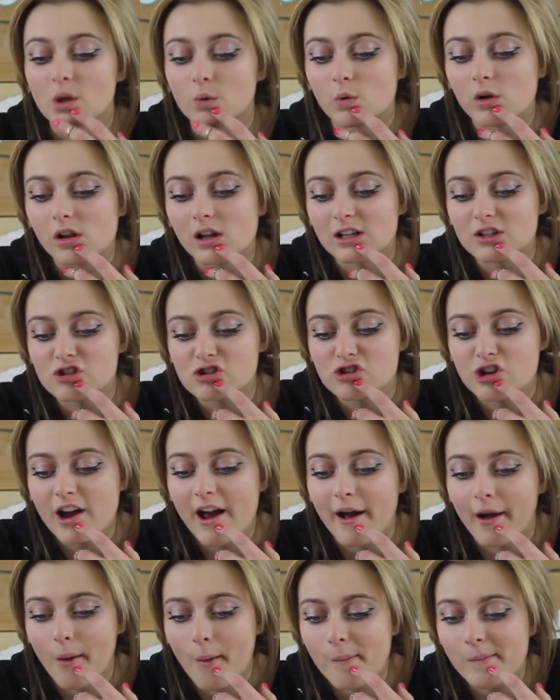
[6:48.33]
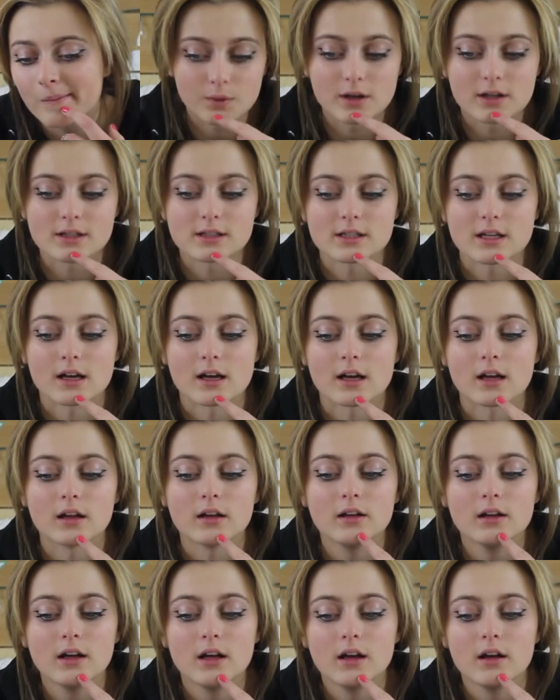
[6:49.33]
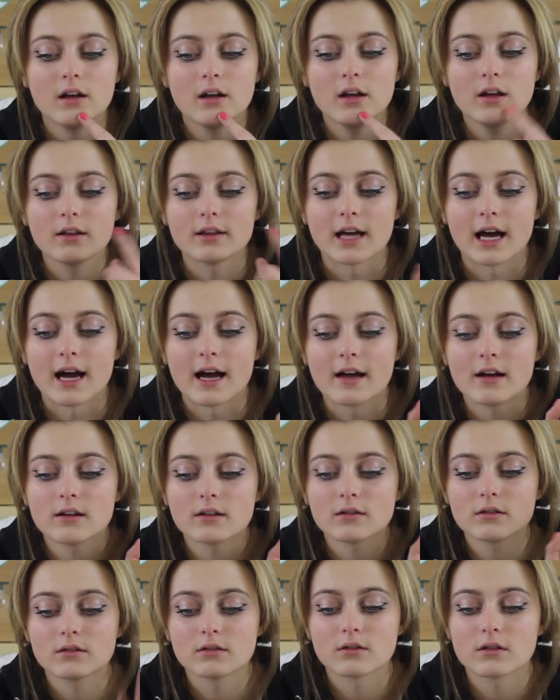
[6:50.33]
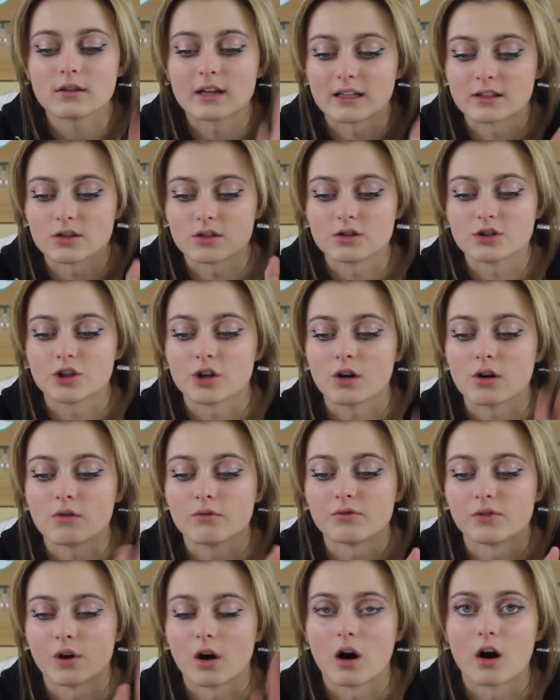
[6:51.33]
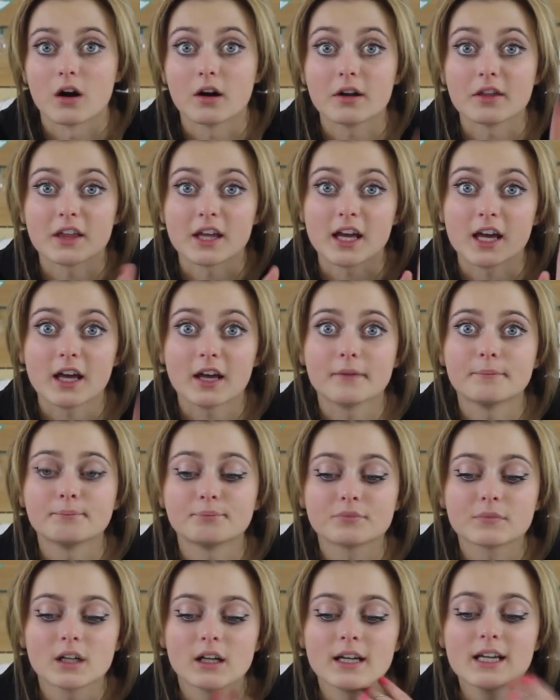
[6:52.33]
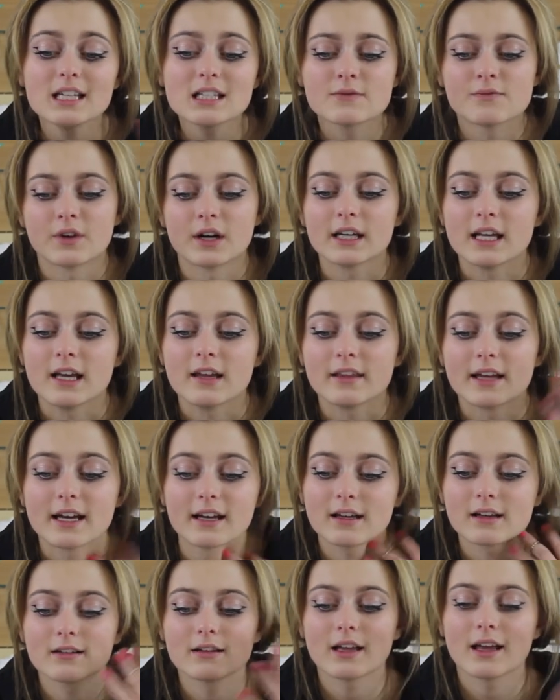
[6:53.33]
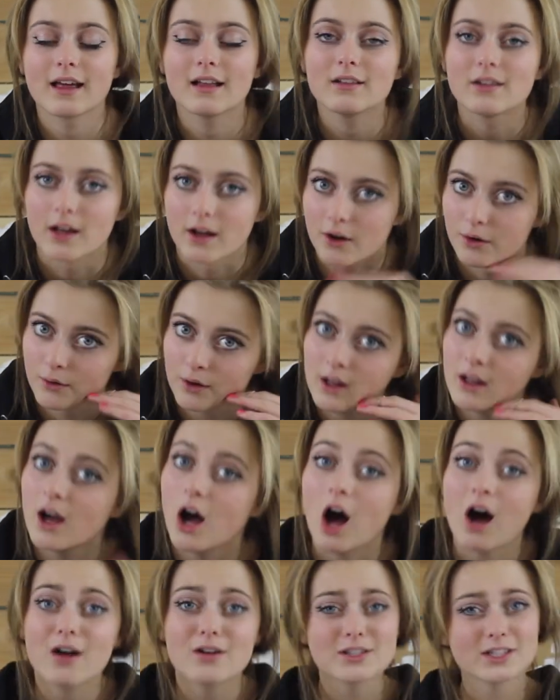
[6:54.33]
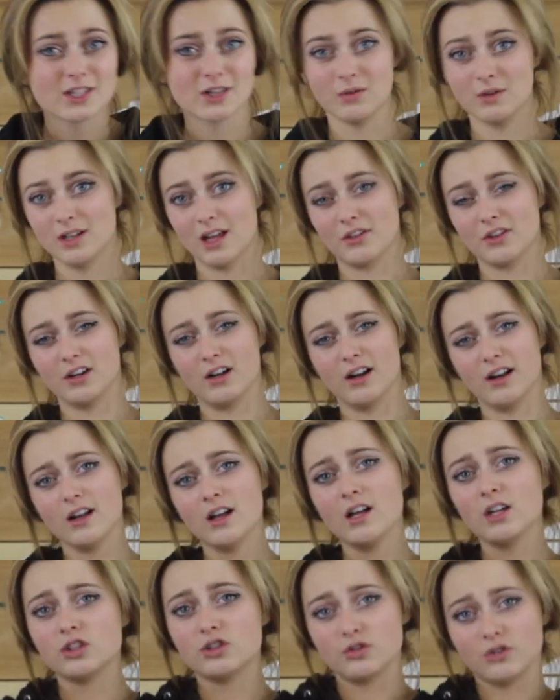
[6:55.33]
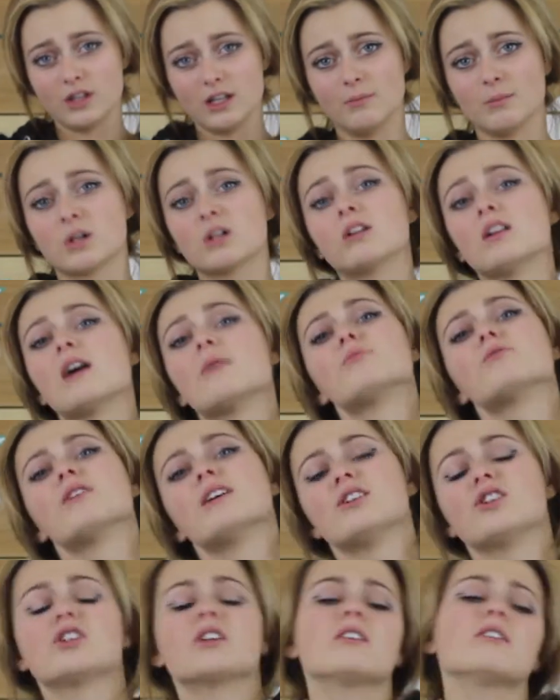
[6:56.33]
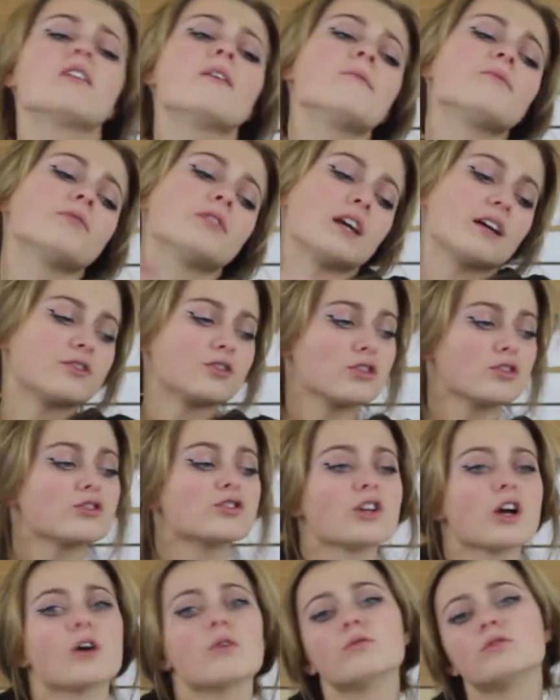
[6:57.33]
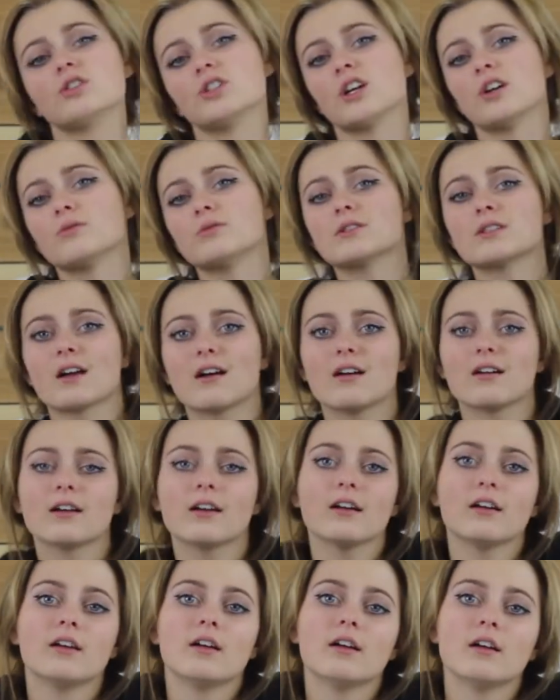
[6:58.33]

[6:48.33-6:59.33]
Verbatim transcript: Well, let's check. Was uh, that Thatcher Joe vlog thing. He's funny, like, hello. Also another dream collaboration, Thatcher Joe, Joe Sugg.